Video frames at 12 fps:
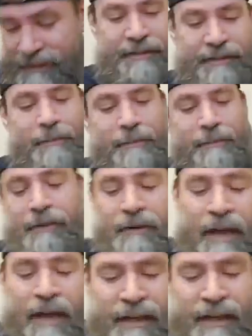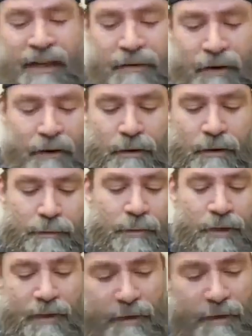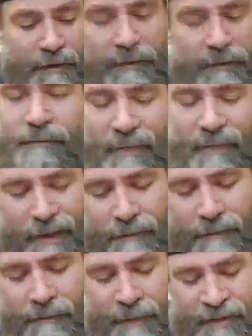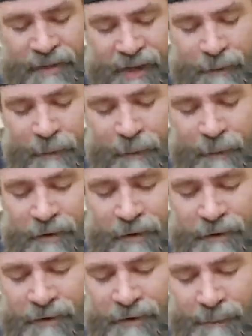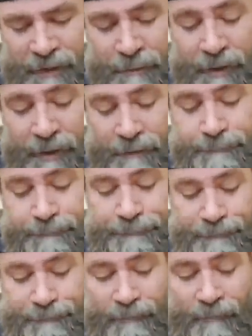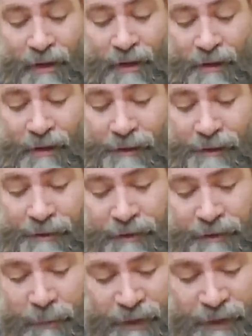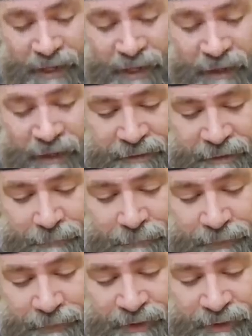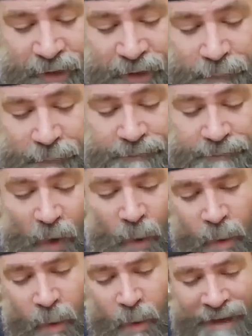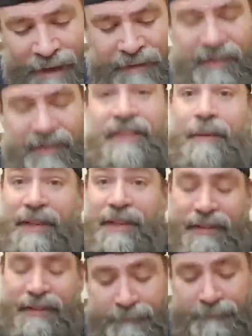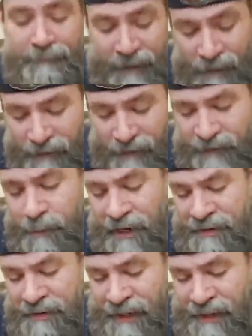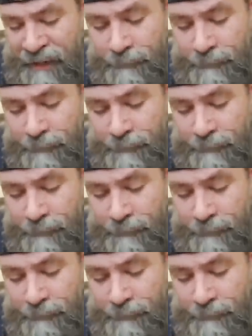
some other, I guess you'd call them maybe sample bars or something, but these look pretty interesting. So, ooh, I haven't seen some of these. This one I've seen.